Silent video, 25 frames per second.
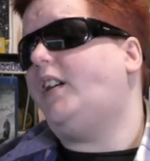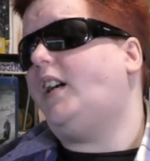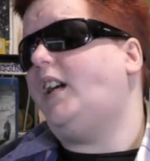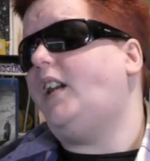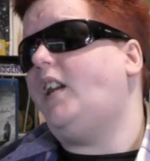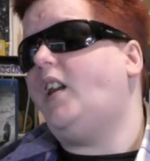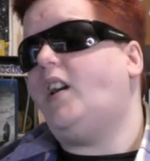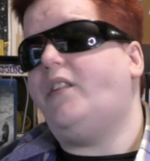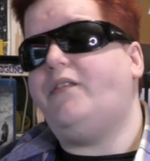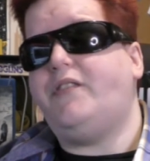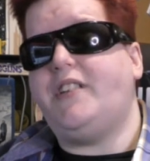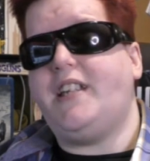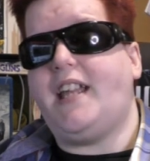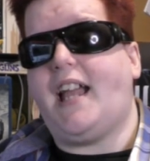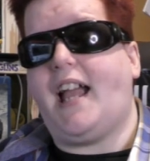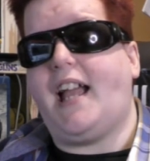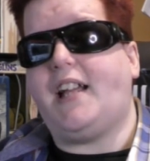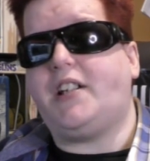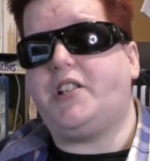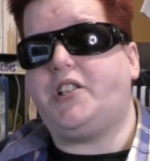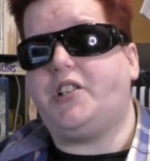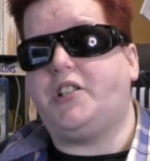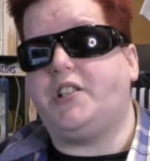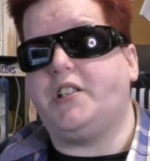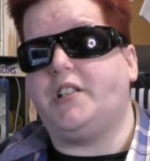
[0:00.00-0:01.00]
love the
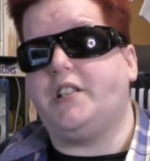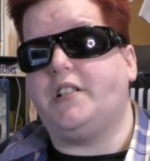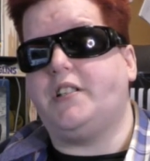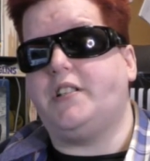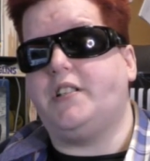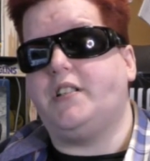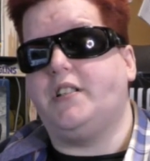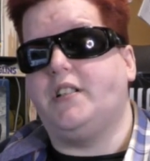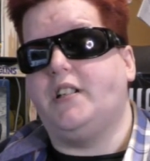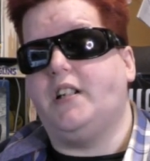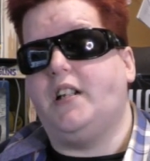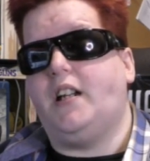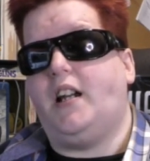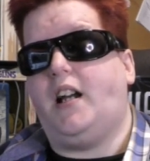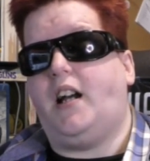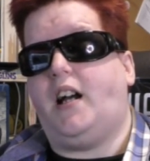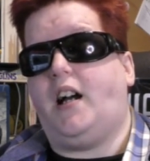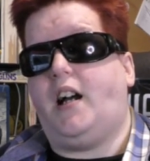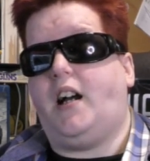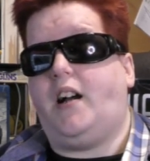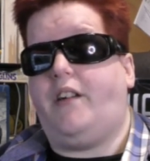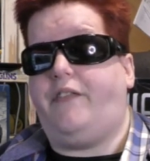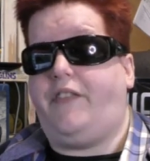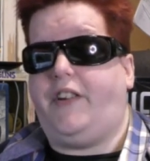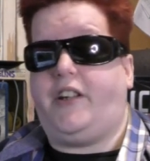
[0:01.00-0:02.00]
action.
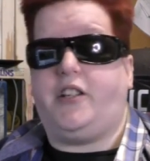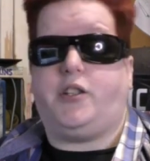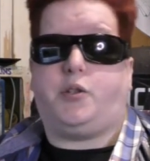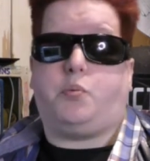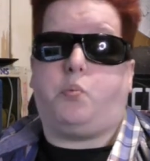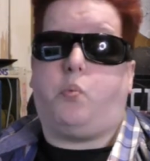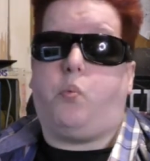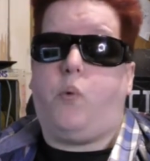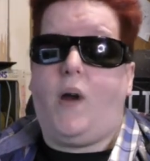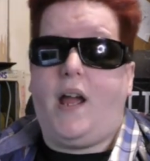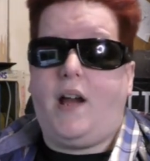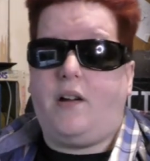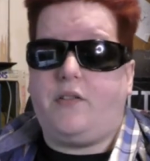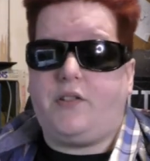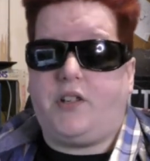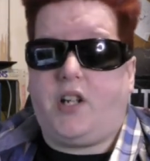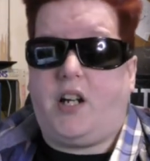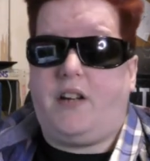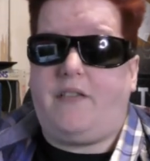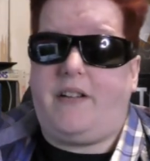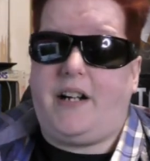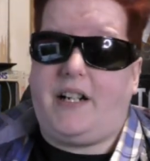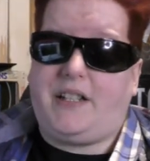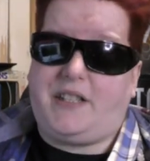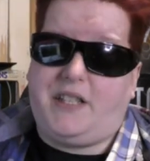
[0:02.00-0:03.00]
I think it's well
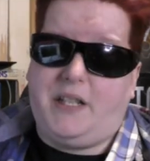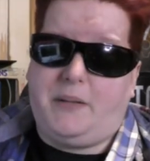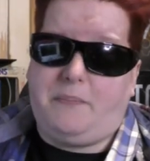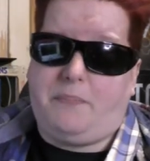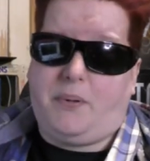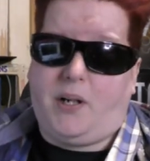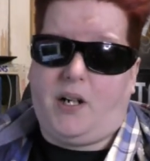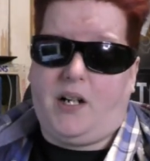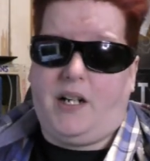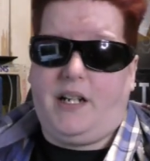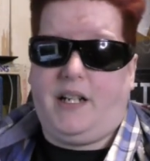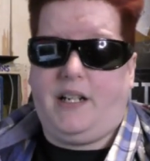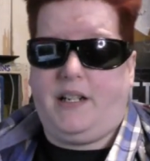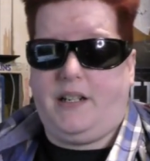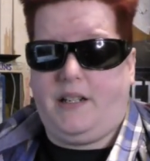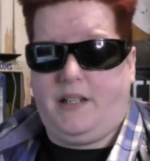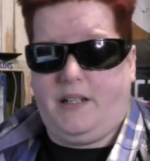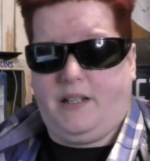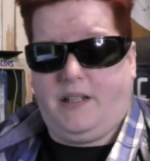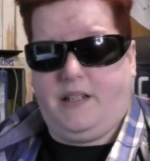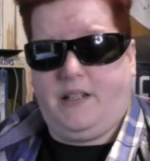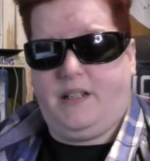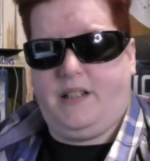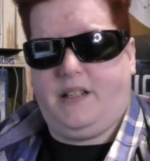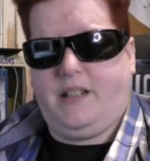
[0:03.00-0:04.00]
directed by
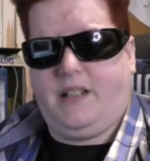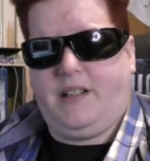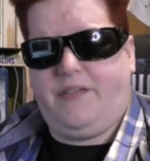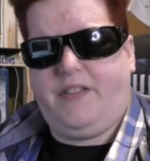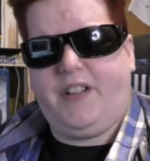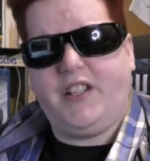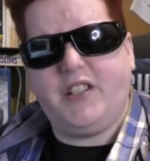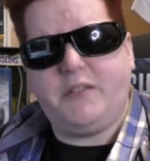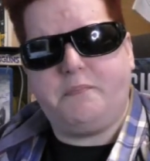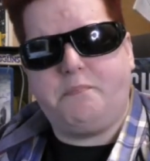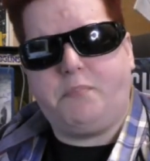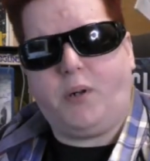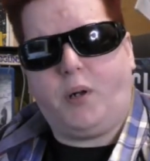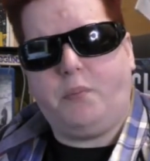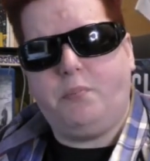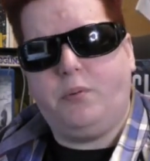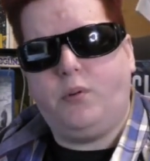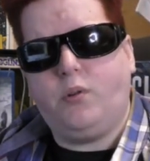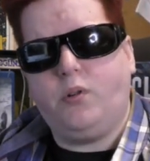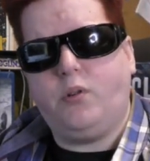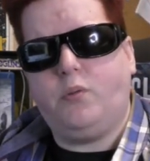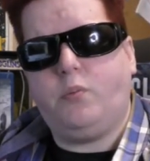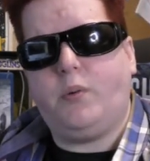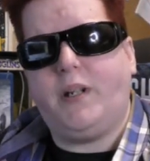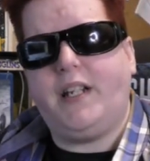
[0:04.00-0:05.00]
I think it's Bob
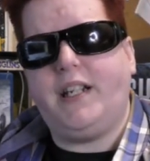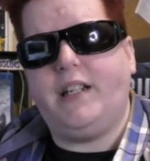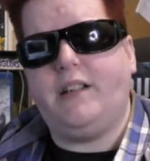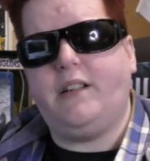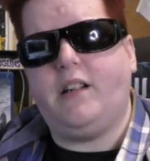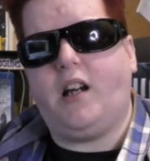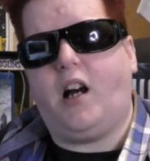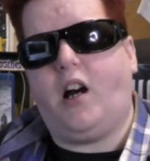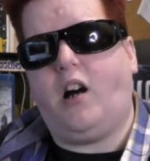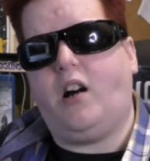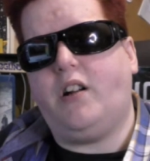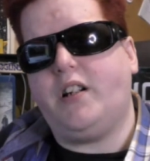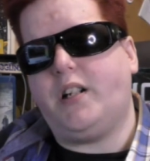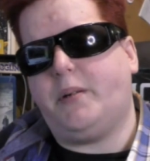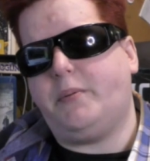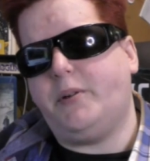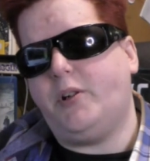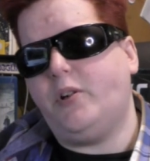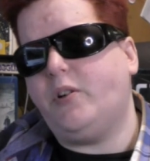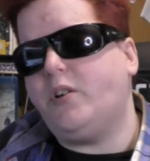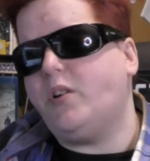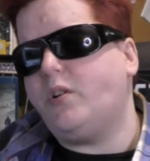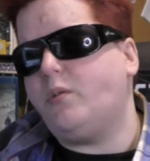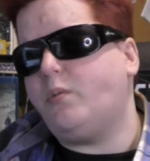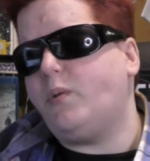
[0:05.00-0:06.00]
Goodwin,
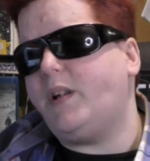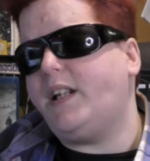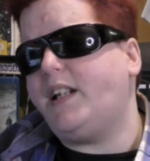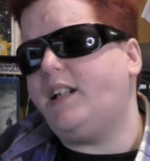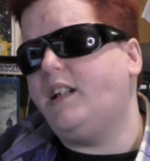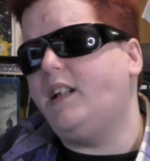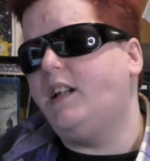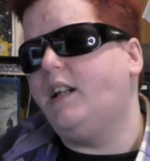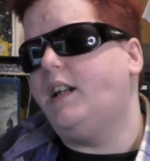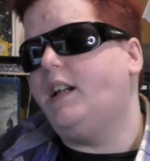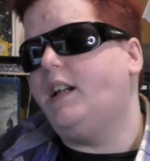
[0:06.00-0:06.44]
R.W. Goodwin.